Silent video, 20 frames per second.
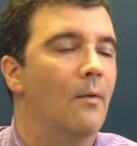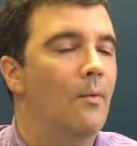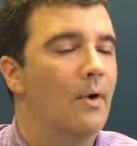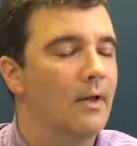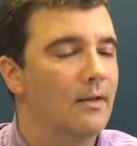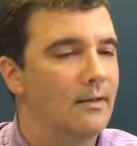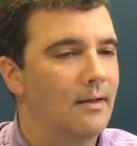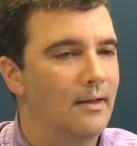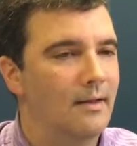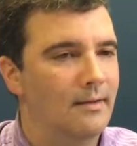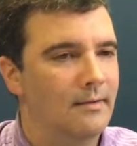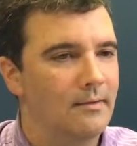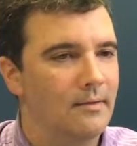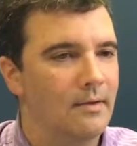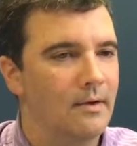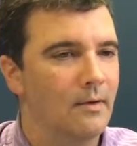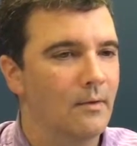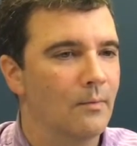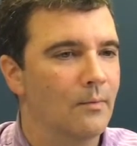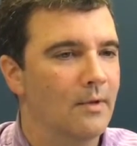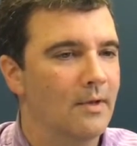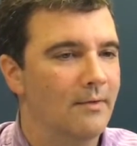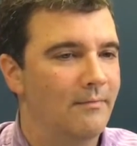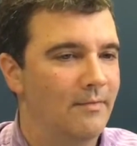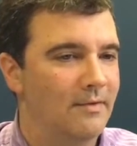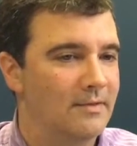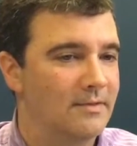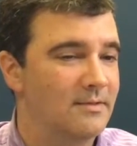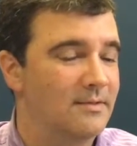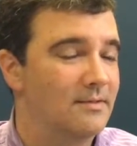Well, uh, you know,
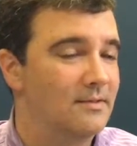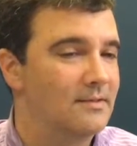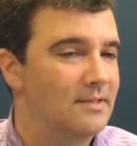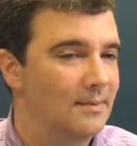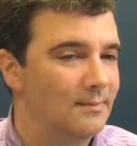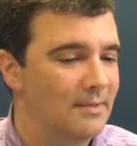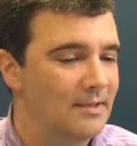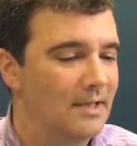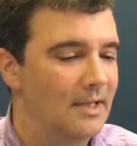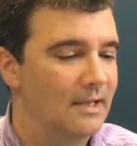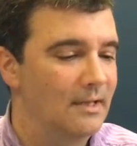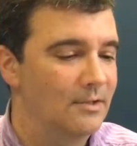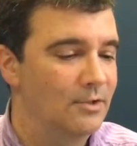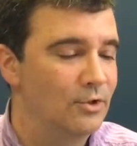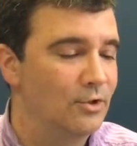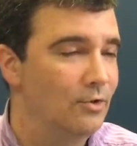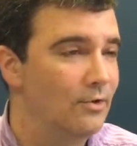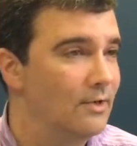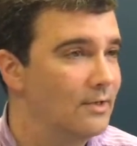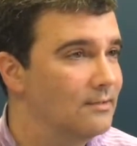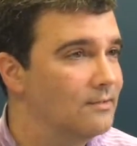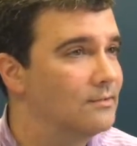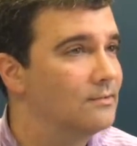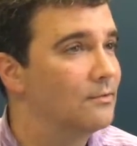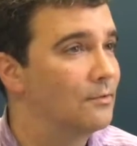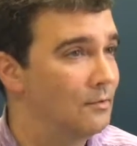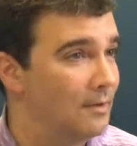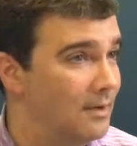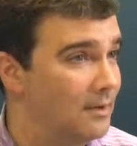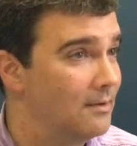if it's something like
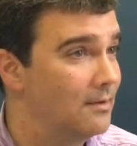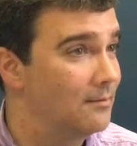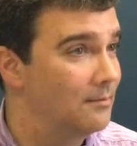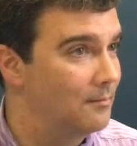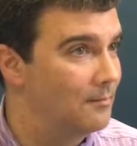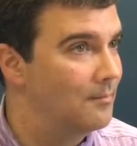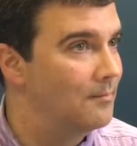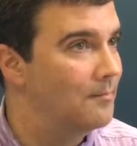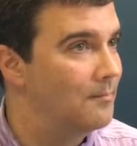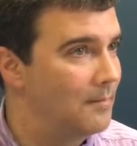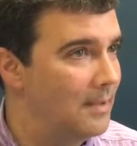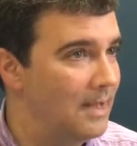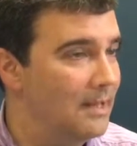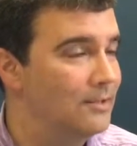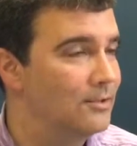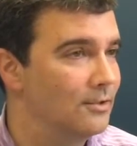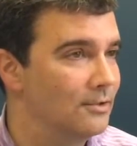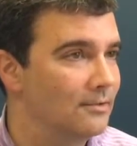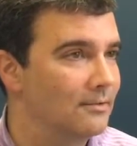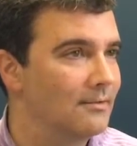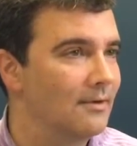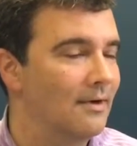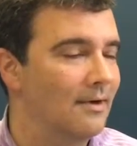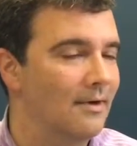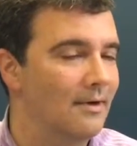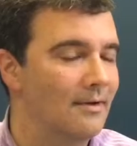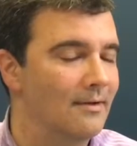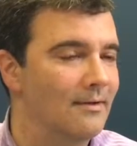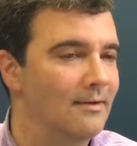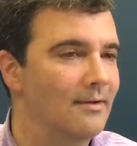insurance or other major
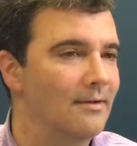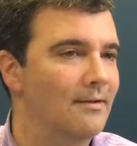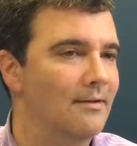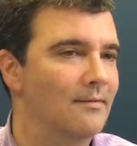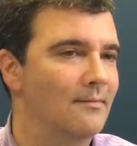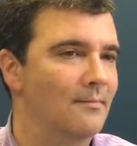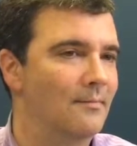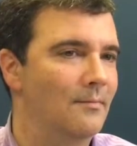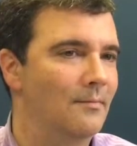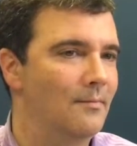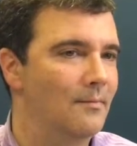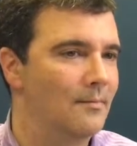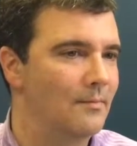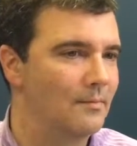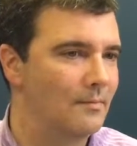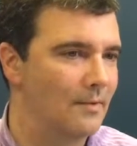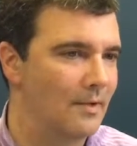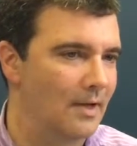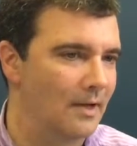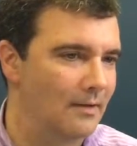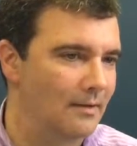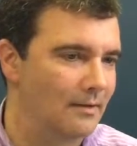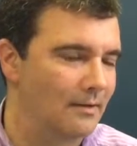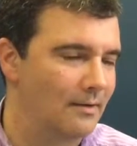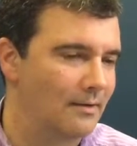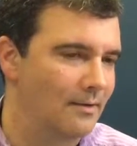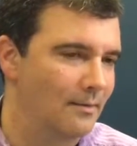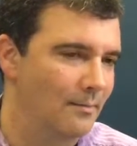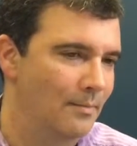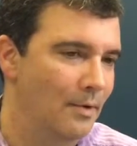uh, uh,
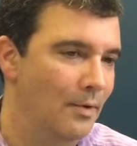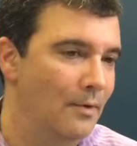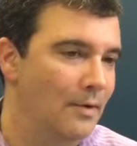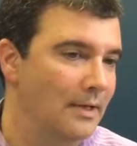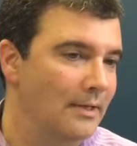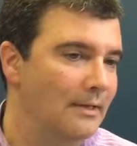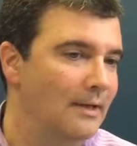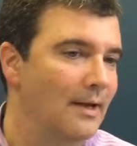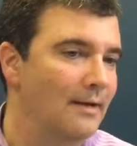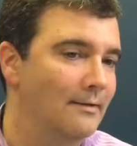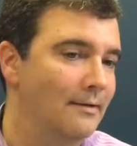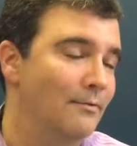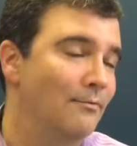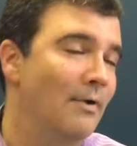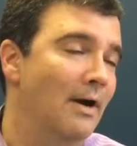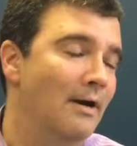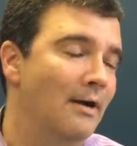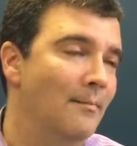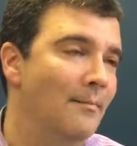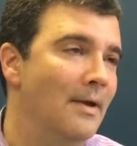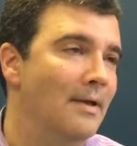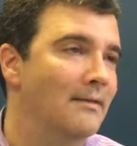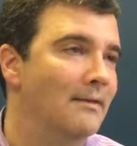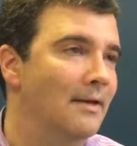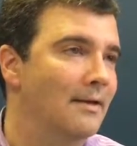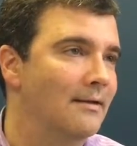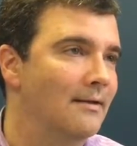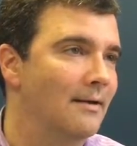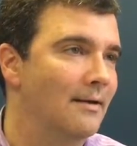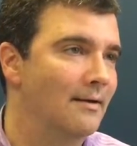component, I do recommend
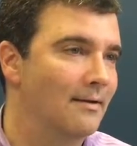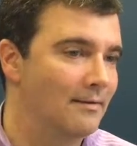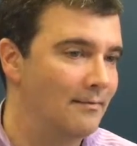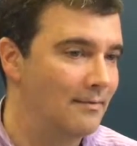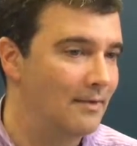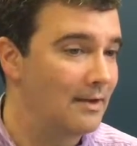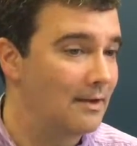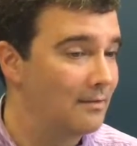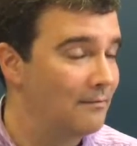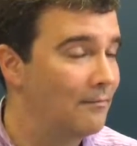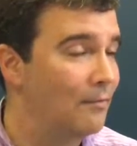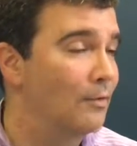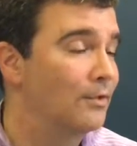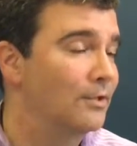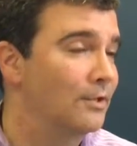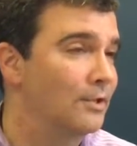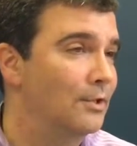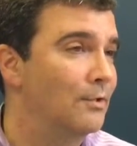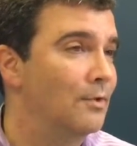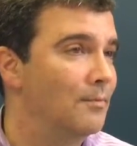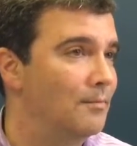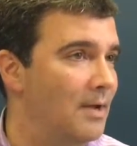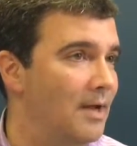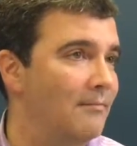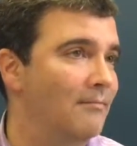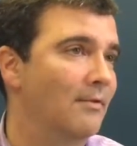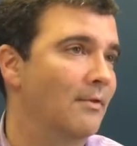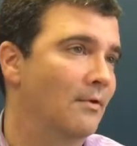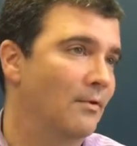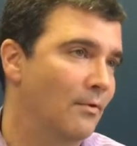that uh, if they can afford to do it,
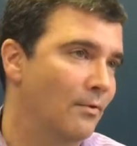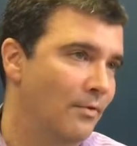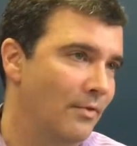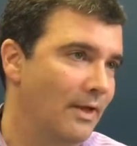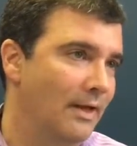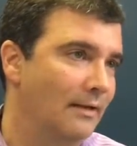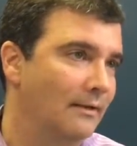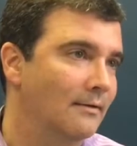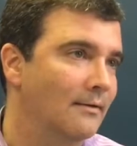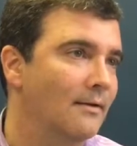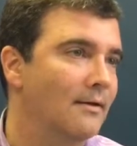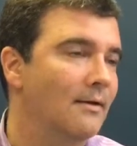pay for the whole thing.